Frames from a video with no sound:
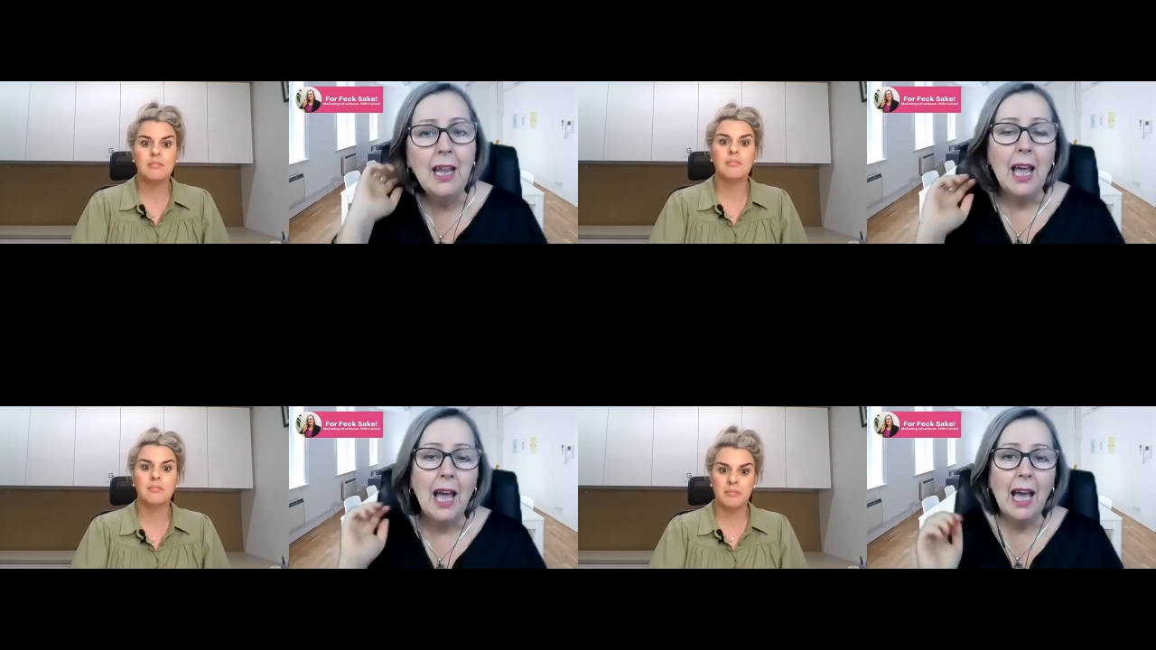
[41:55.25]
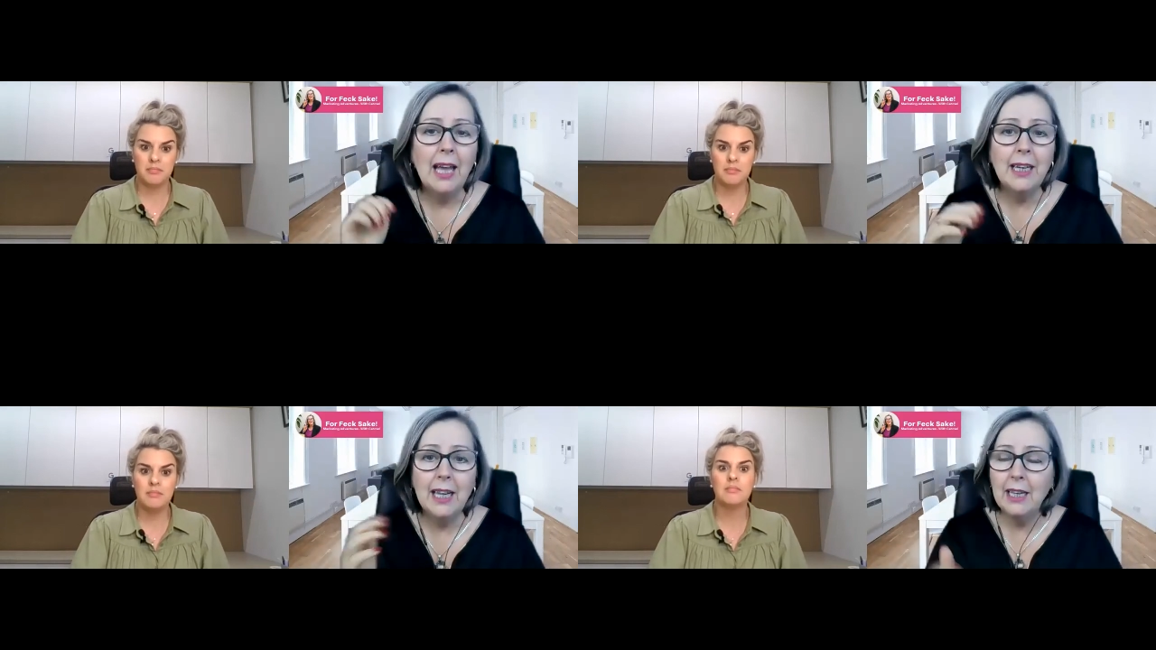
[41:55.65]
Speaker 1: Mm-hmm.
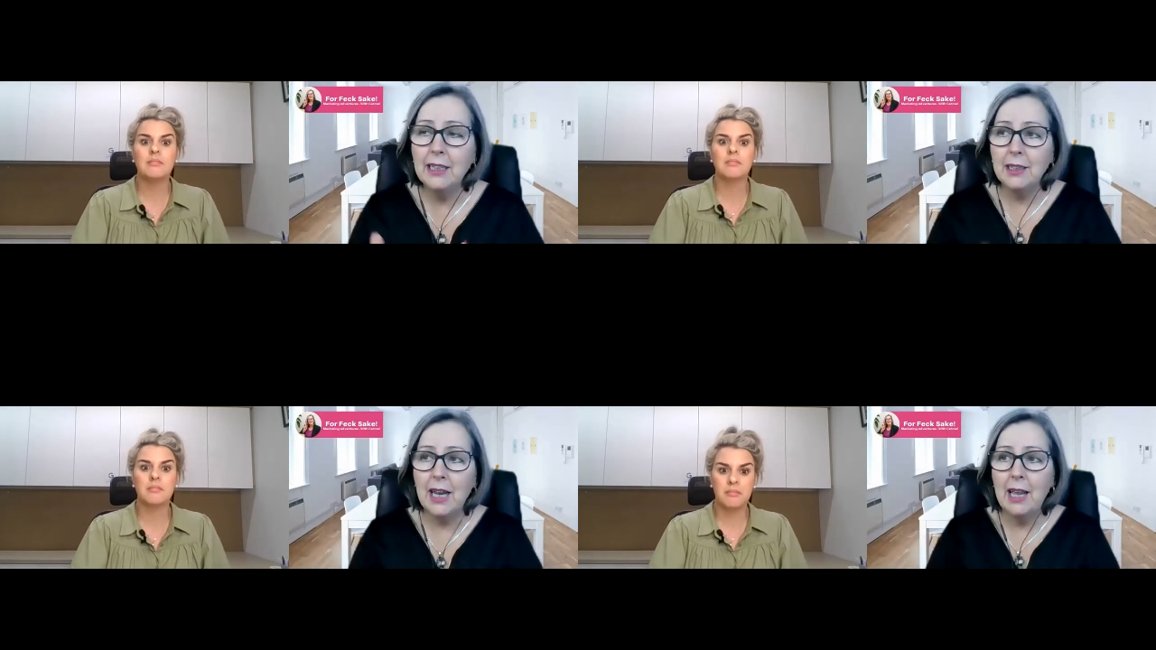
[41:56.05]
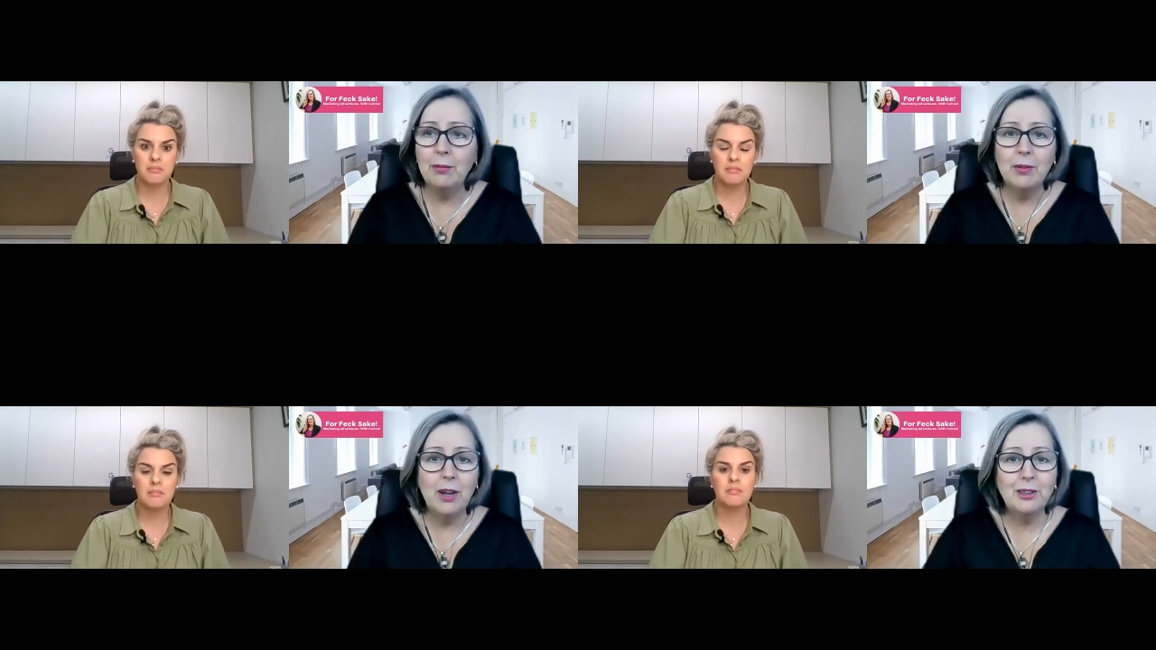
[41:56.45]
And it
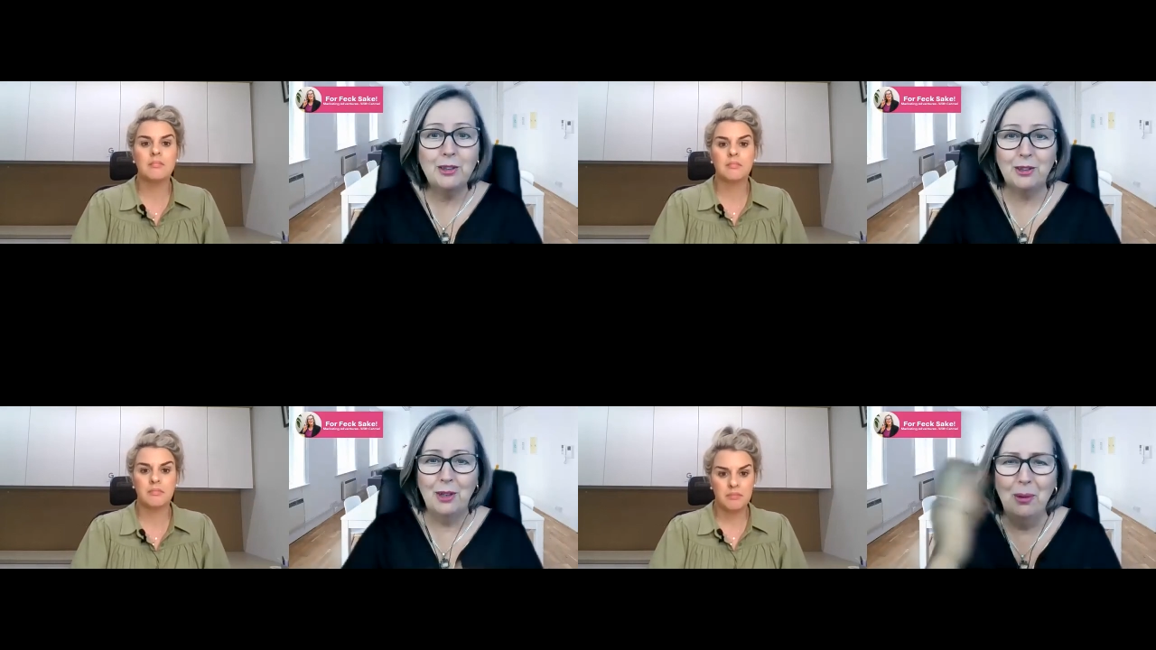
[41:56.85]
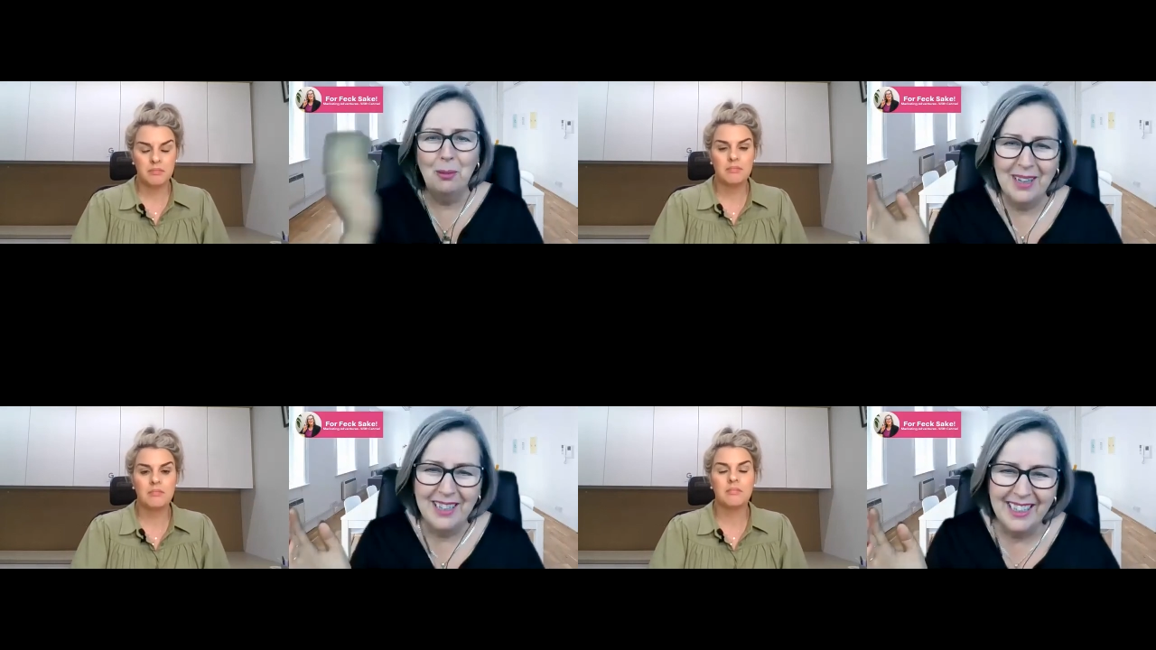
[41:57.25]
um, got so